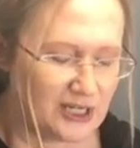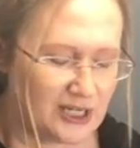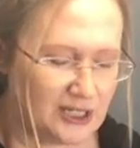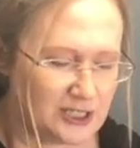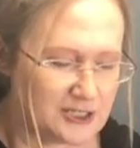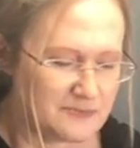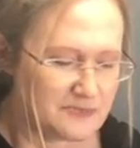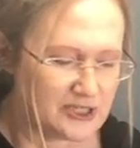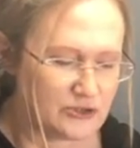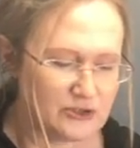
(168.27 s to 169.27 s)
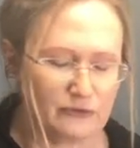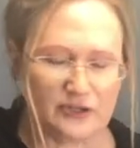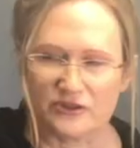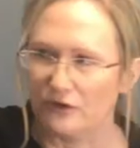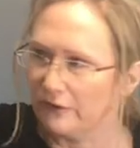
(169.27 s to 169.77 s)
and you can
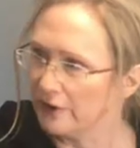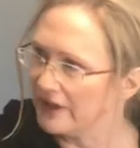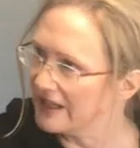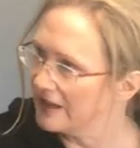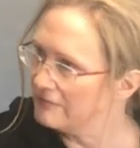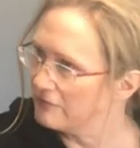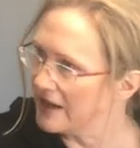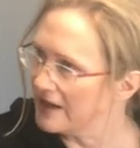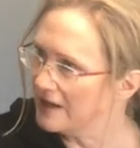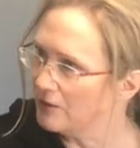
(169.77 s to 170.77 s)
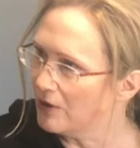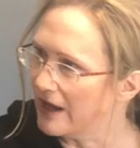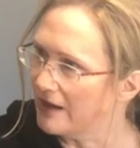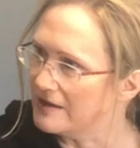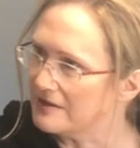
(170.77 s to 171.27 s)
frost over it again, right?
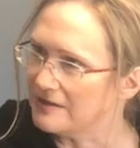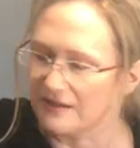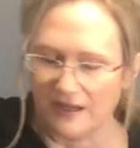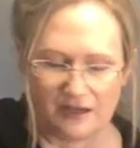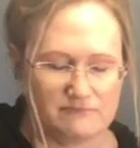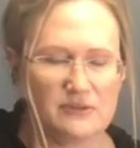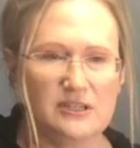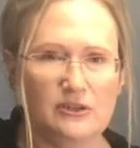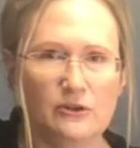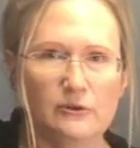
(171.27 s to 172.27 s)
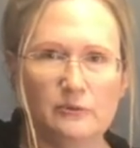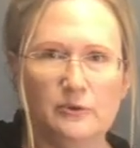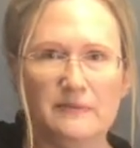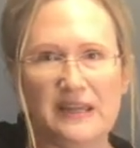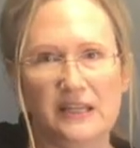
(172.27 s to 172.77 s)
And you know, it will
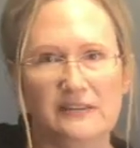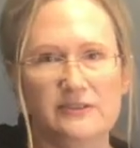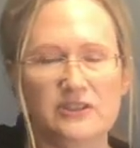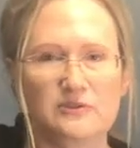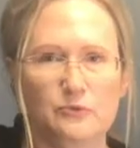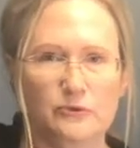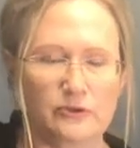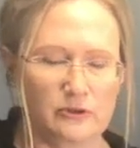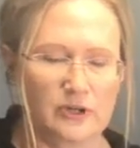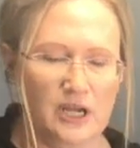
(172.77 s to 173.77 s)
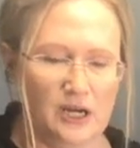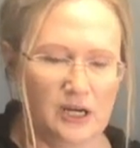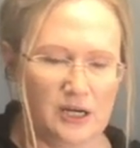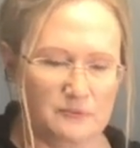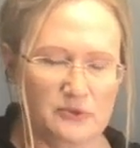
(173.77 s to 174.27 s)
make it even smoother,
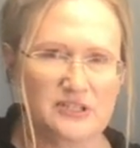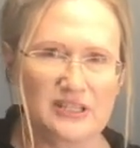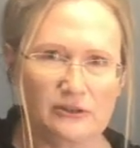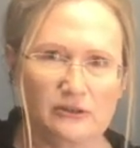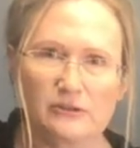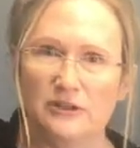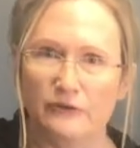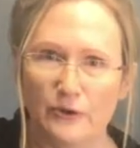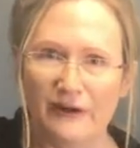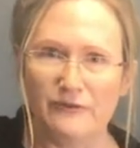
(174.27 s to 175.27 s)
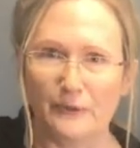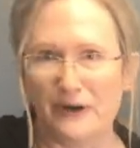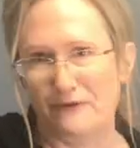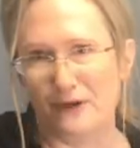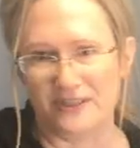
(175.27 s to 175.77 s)
particularly if you have the right
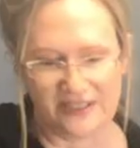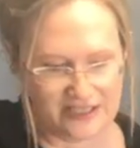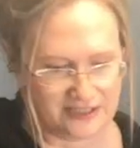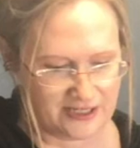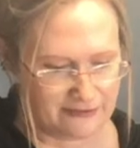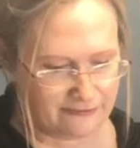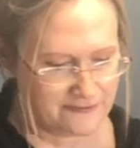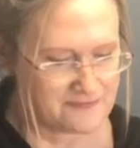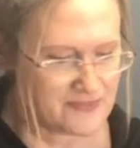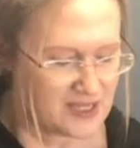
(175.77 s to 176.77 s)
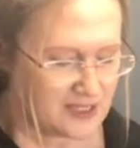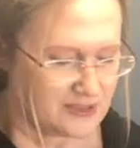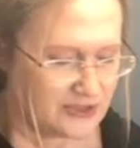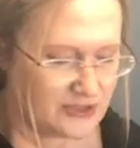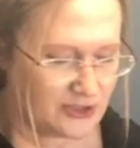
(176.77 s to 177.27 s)
frosting knife.
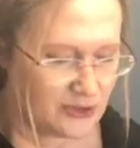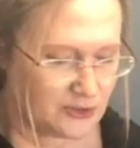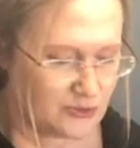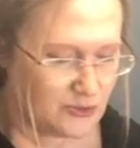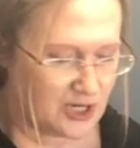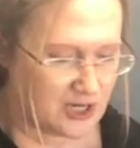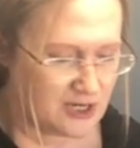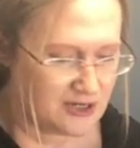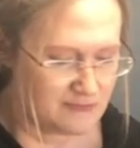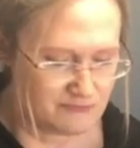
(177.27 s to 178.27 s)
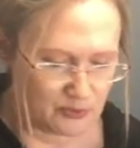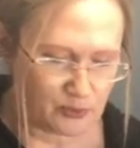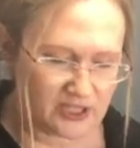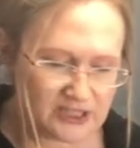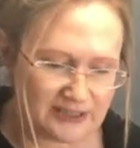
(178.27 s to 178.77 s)
So, but we're
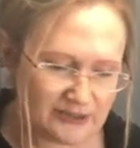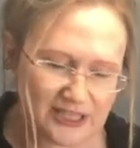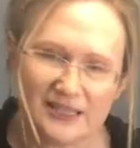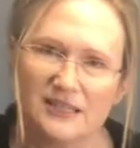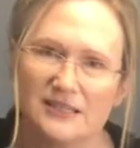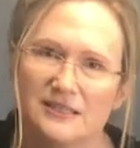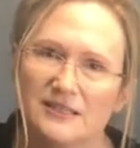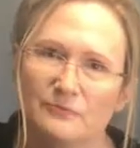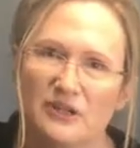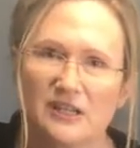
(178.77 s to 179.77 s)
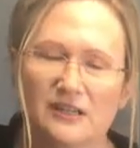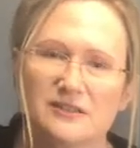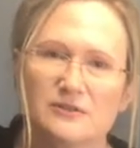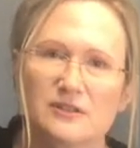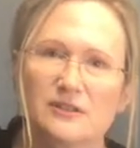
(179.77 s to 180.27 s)
gonna leave it like this
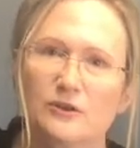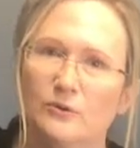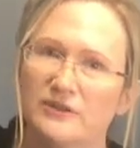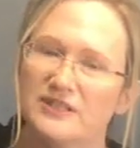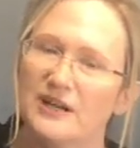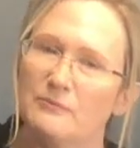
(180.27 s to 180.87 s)
because the goal is not